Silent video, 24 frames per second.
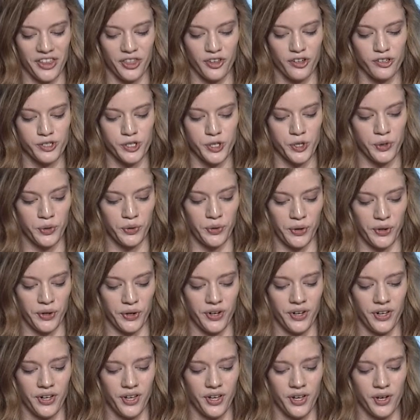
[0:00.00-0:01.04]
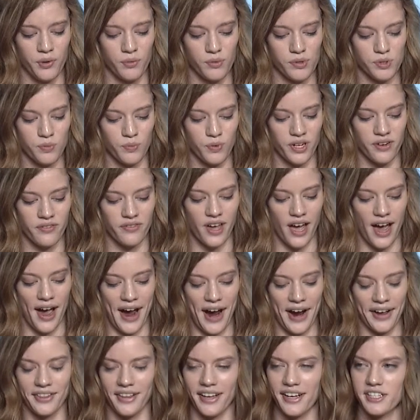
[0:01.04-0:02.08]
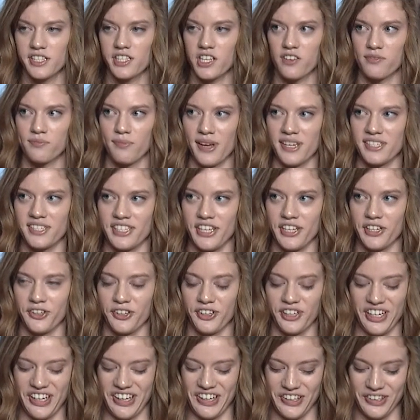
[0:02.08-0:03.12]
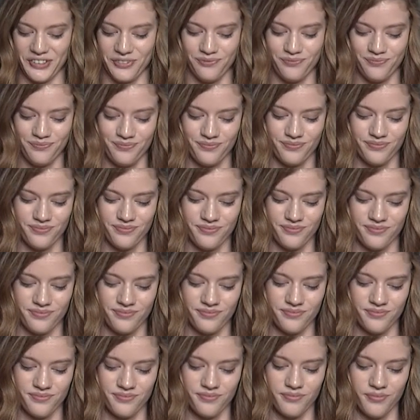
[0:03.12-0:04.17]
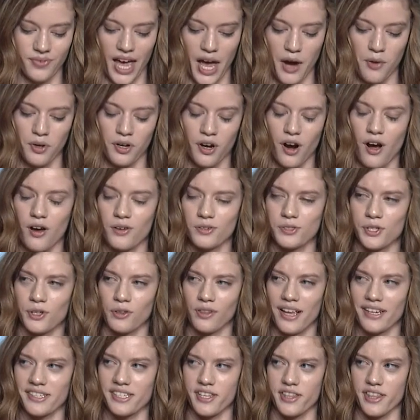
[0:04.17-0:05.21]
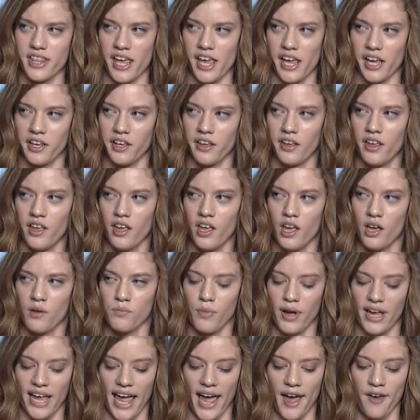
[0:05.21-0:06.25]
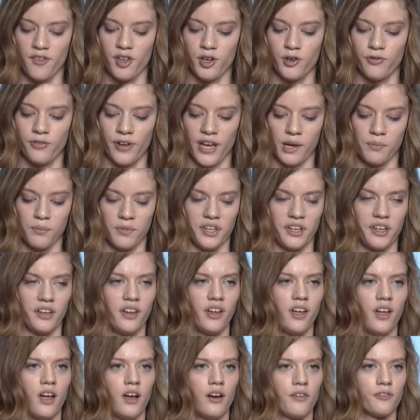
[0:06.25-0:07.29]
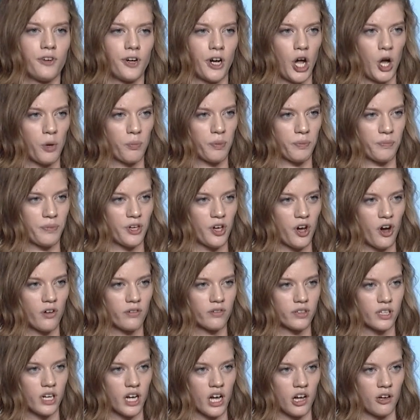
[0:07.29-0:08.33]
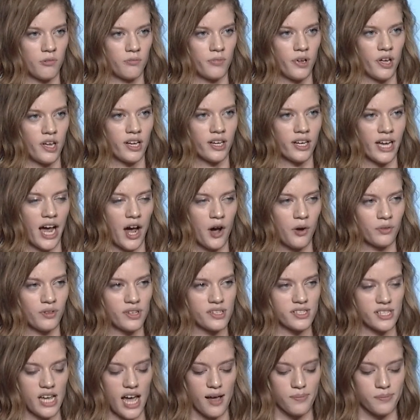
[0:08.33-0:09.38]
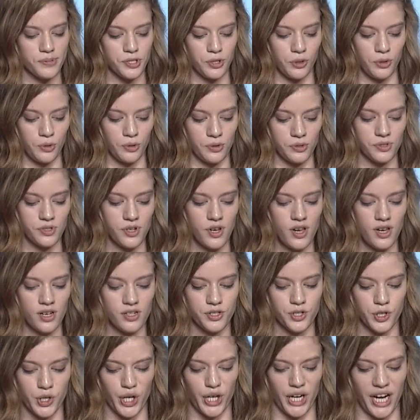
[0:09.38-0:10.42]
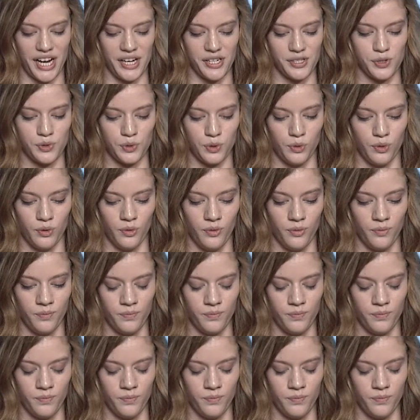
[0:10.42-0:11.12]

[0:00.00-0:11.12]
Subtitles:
their tutor was one of the highlights of my senior year. I would also like to thank my Avid family for helping me overcome countless obstacles during high school.